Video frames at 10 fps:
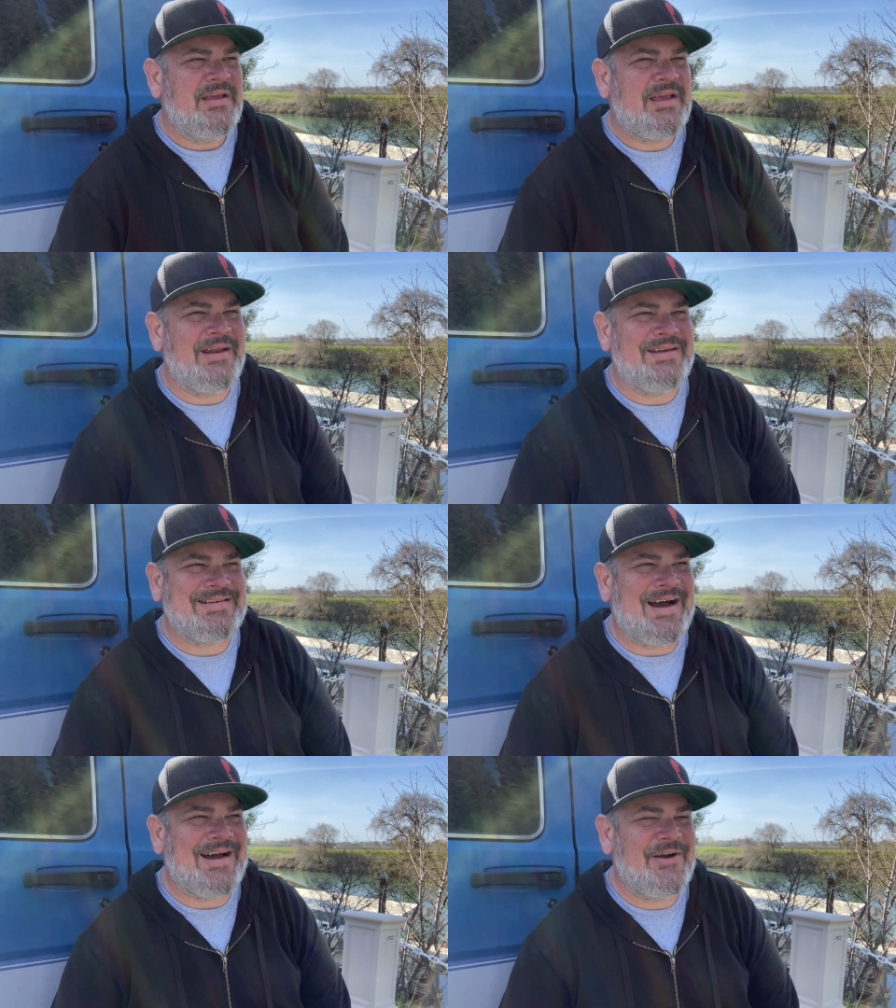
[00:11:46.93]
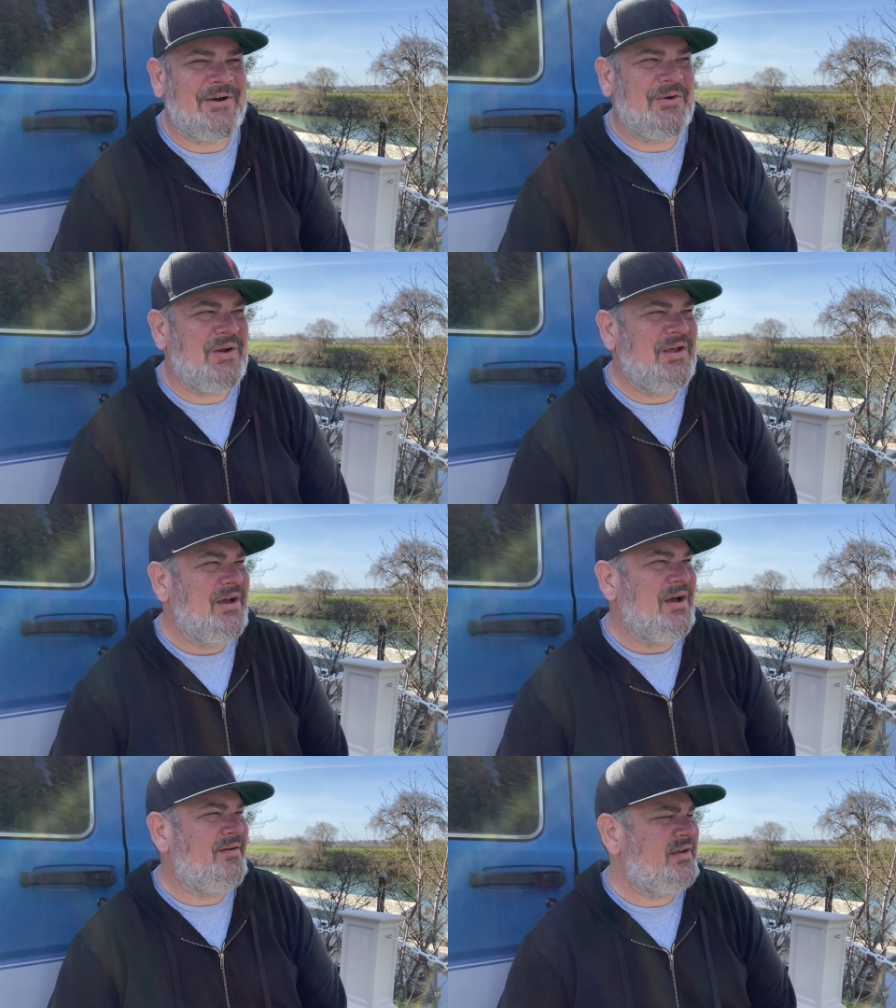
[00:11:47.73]
getting tired
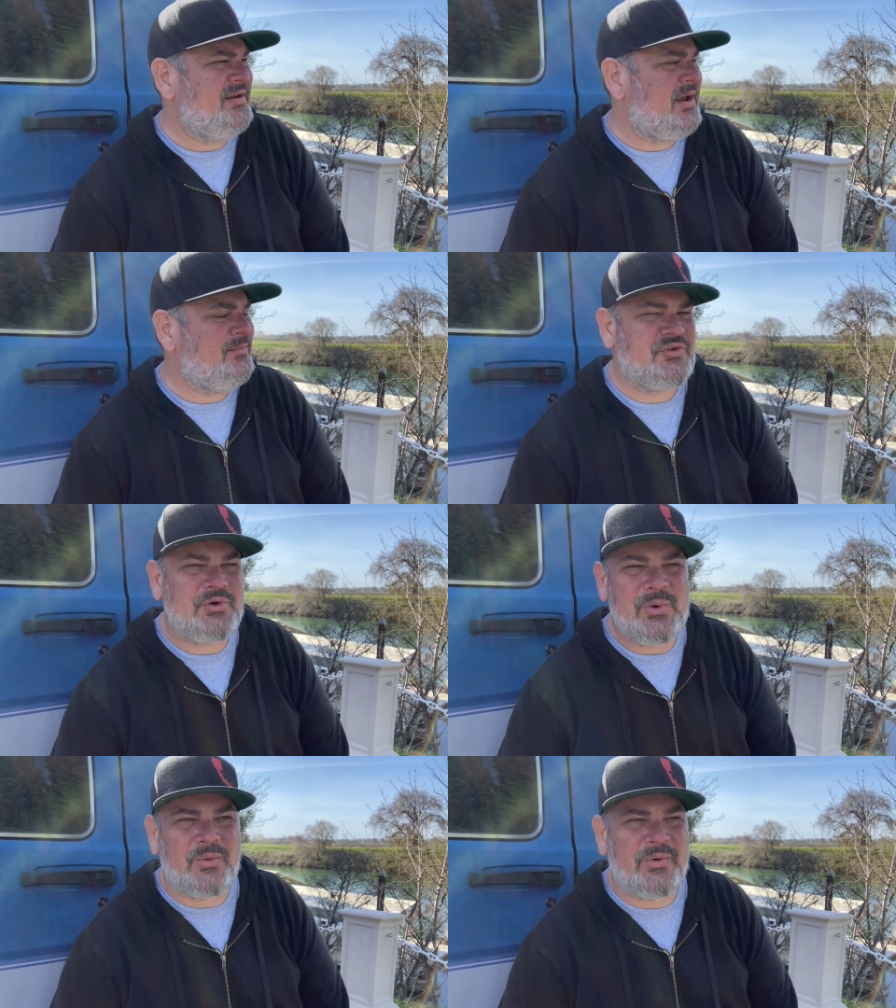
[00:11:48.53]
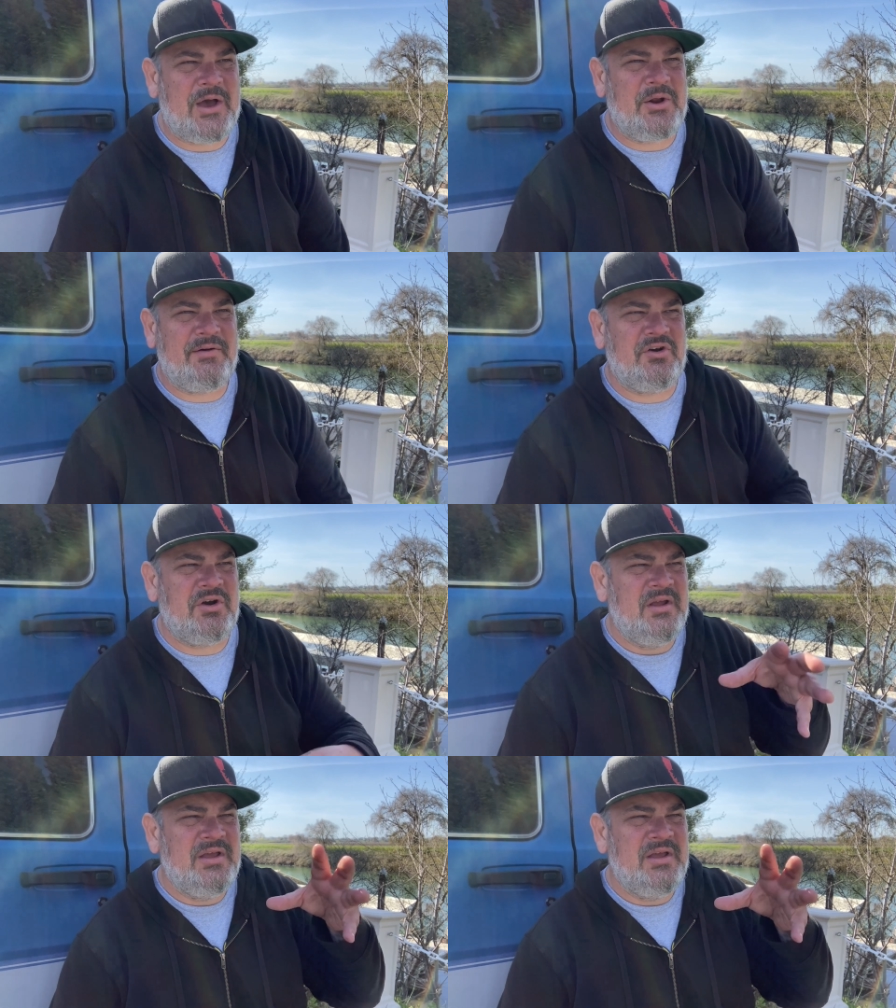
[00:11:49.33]
of it, I'm sure, without ever